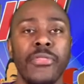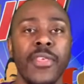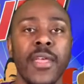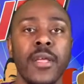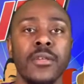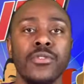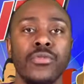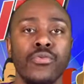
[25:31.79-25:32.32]

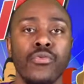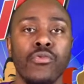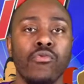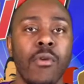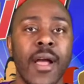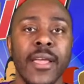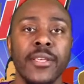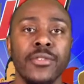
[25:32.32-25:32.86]
things through
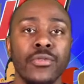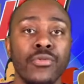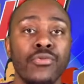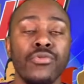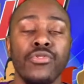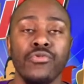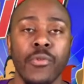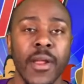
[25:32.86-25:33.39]
Christ who
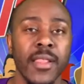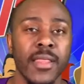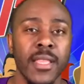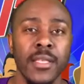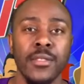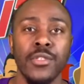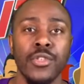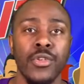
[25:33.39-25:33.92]

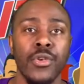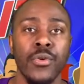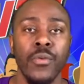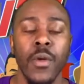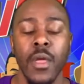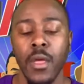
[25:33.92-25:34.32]
strengthens you.